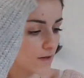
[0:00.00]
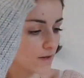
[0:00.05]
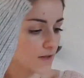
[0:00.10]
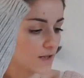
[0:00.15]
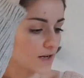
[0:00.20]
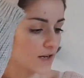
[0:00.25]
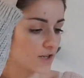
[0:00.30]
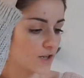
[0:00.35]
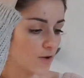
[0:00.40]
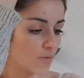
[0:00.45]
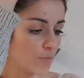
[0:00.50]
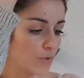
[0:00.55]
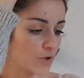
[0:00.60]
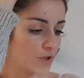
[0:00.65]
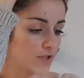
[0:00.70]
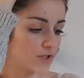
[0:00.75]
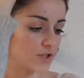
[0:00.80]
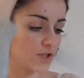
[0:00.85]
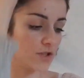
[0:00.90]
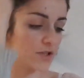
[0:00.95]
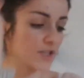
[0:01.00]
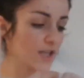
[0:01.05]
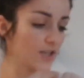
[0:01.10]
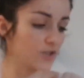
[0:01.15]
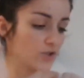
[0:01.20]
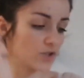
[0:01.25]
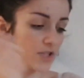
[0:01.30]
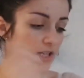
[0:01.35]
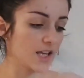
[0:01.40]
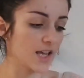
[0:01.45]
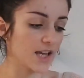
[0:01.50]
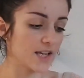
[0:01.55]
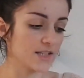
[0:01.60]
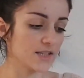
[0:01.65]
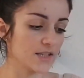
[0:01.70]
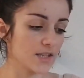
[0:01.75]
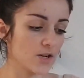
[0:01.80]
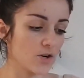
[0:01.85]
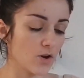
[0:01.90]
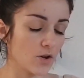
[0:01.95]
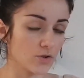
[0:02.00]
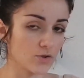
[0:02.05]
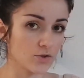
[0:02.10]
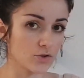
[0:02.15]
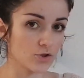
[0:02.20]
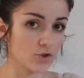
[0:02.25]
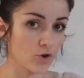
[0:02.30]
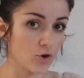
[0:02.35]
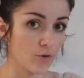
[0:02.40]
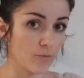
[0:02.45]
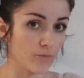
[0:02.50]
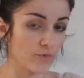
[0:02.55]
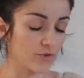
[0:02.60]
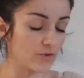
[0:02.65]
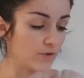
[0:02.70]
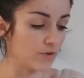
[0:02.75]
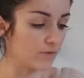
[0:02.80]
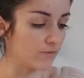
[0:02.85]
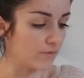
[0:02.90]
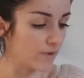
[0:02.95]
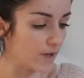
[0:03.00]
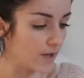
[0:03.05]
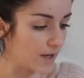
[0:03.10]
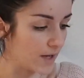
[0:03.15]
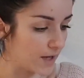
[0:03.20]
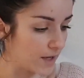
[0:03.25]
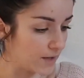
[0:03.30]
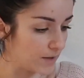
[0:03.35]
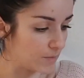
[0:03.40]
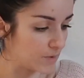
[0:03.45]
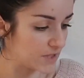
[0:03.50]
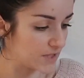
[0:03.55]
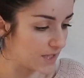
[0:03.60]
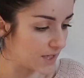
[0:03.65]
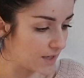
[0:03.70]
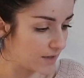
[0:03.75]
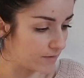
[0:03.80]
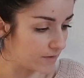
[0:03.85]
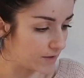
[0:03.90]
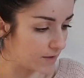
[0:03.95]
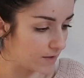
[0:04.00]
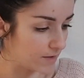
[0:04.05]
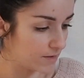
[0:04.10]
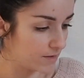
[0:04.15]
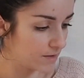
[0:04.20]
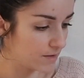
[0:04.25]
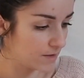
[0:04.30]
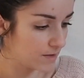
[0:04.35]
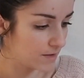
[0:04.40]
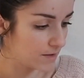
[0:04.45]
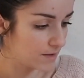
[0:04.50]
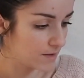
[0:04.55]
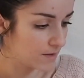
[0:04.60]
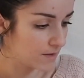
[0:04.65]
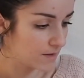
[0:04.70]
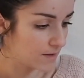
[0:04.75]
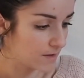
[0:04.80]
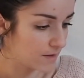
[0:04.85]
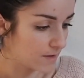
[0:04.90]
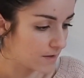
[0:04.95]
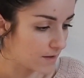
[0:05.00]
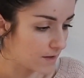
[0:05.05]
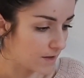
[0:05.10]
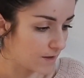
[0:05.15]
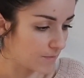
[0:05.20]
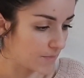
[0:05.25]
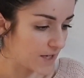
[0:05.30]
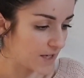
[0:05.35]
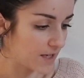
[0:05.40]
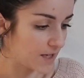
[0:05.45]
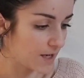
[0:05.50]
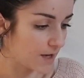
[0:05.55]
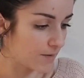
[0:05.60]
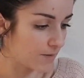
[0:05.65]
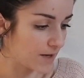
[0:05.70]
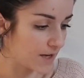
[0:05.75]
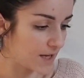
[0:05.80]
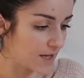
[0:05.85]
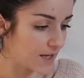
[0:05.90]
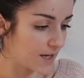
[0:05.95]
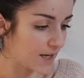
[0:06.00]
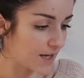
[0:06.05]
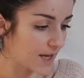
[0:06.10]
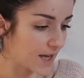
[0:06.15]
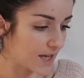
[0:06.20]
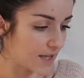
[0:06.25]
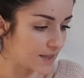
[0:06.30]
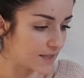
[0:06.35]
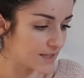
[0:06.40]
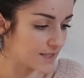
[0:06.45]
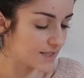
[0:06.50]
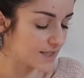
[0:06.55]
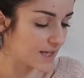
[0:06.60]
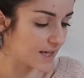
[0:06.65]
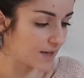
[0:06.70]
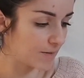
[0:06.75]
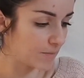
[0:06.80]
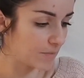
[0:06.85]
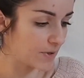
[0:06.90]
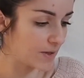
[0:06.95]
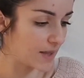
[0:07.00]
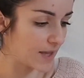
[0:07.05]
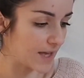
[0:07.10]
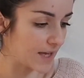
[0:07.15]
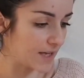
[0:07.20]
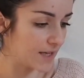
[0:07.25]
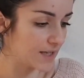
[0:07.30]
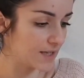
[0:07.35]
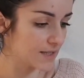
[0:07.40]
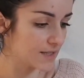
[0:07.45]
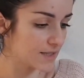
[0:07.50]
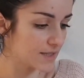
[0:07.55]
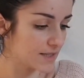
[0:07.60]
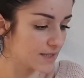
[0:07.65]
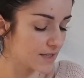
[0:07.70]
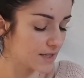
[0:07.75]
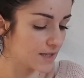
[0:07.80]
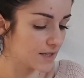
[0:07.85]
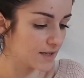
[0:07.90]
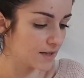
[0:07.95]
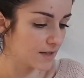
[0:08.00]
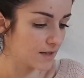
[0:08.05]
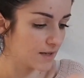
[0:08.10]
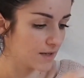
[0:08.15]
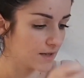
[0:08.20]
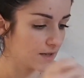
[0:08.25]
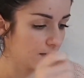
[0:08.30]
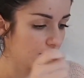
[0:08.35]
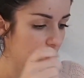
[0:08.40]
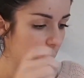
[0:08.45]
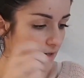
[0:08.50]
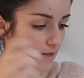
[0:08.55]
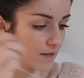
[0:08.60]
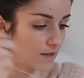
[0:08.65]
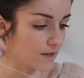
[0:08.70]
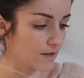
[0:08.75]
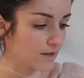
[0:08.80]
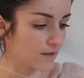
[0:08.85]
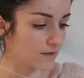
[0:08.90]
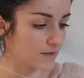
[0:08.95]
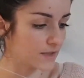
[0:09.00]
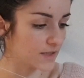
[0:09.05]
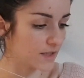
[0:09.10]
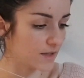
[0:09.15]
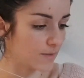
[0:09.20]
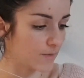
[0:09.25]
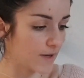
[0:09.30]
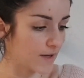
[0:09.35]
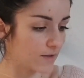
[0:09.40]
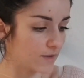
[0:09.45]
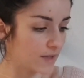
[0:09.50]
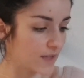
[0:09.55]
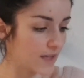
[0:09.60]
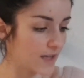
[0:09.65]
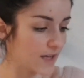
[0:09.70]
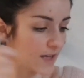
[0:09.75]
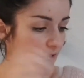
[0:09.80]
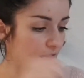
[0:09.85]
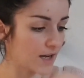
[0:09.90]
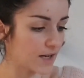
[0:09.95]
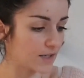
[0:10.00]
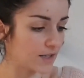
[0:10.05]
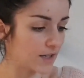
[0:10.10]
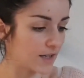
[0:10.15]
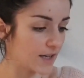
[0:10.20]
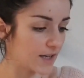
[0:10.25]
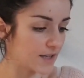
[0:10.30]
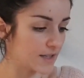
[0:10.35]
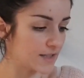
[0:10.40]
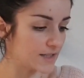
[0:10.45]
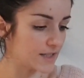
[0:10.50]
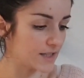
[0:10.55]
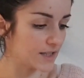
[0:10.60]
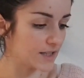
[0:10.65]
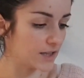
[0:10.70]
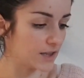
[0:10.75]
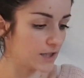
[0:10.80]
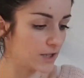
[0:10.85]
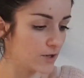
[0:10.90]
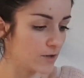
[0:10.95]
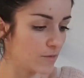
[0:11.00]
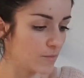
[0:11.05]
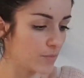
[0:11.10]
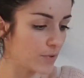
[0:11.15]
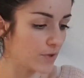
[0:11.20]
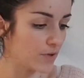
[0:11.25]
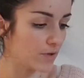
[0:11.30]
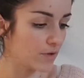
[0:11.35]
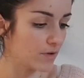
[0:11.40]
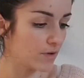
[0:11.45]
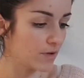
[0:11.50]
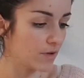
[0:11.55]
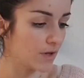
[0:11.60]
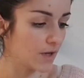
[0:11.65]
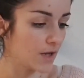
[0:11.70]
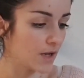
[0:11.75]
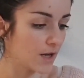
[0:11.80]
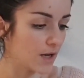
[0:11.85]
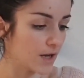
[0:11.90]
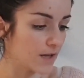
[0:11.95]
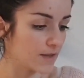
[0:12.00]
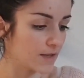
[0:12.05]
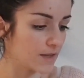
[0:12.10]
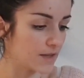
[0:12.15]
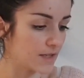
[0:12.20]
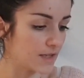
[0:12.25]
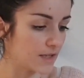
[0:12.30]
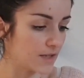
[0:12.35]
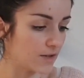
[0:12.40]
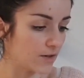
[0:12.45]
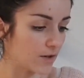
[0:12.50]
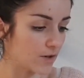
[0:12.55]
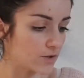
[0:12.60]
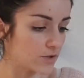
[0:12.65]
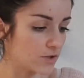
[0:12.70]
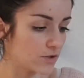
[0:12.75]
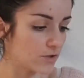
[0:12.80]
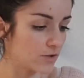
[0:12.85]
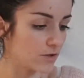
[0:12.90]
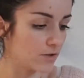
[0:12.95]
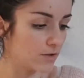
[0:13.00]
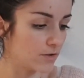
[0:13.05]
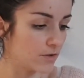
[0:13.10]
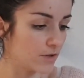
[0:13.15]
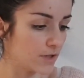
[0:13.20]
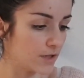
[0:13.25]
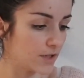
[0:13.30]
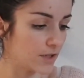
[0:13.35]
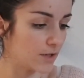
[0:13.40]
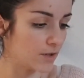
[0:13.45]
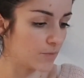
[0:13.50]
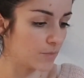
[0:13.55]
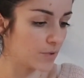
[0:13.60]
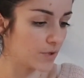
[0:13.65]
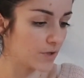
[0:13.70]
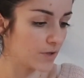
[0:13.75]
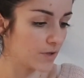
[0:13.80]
and then I don't pull it too tight just in case the knot does come through the material. I'll make it go in again the same place until about there, and you get this little loop, and then the needle goes through the loop